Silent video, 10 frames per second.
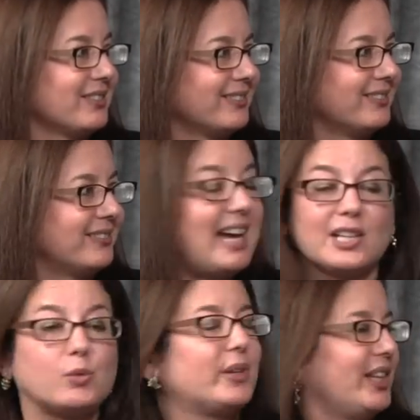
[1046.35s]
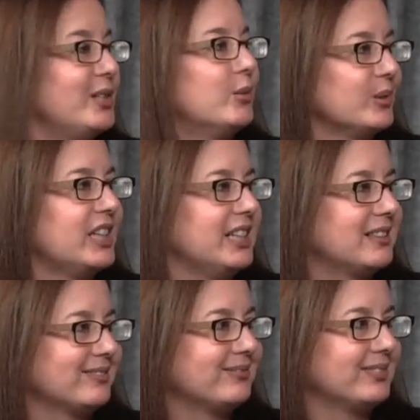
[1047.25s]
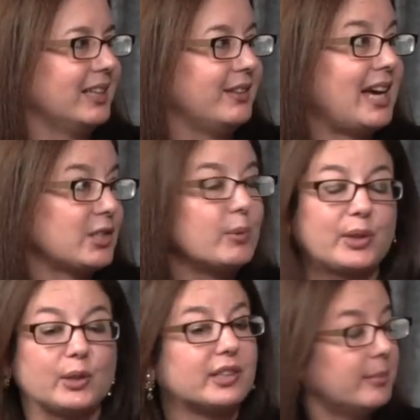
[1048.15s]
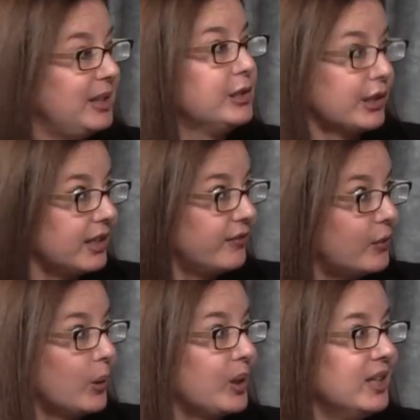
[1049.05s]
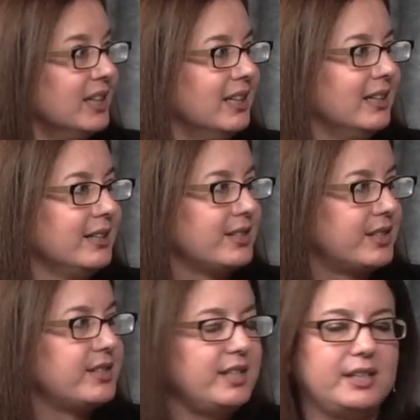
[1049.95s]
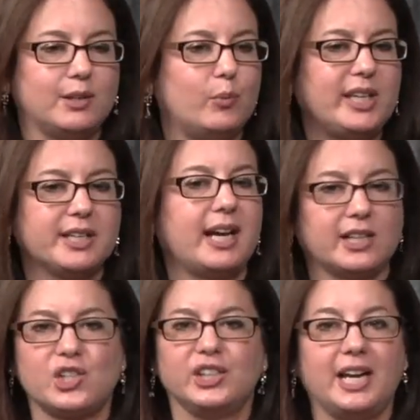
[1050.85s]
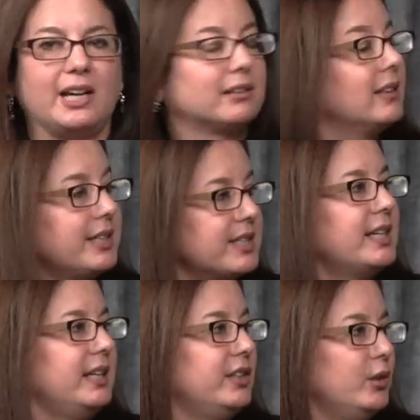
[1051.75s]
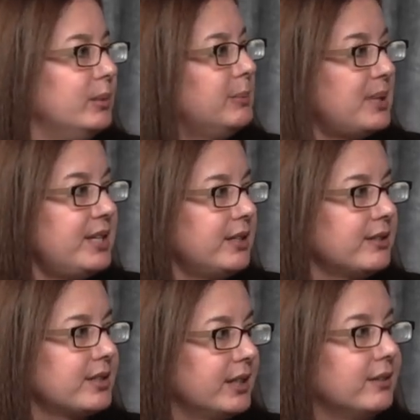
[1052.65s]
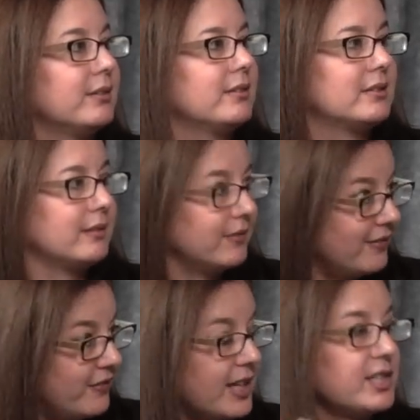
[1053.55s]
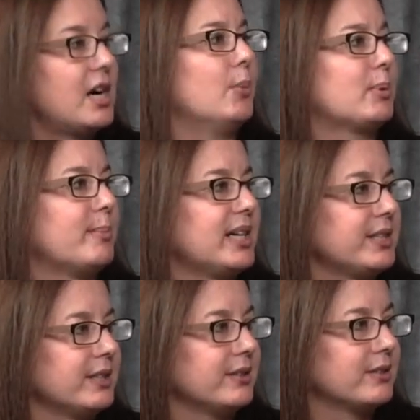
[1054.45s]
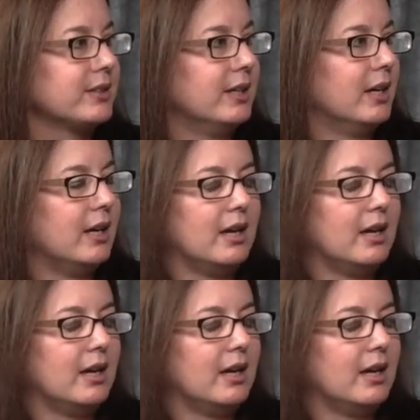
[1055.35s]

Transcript: Yeah. That's what they don't like. Yeah. And that's what they're going to be looking for, yes. is to see that we can actually act like sane human beings mm -hmm. and find compromises. Mm -hmm.